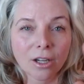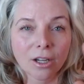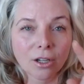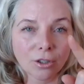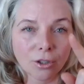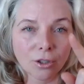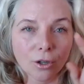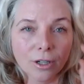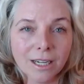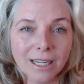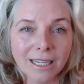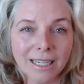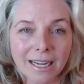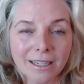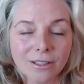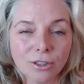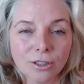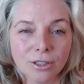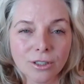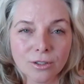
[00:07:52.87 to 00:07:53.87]
your
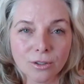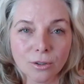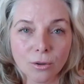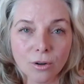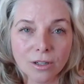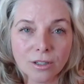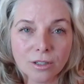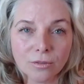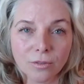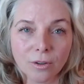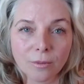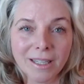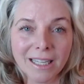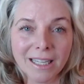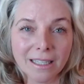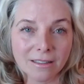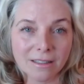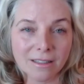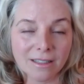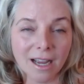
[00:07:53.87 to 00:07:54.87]
connection to source from the
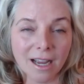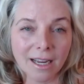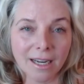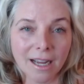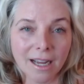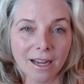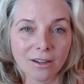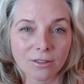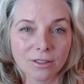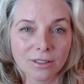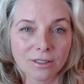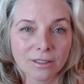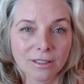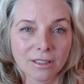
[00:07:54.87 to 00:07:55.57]
inside out.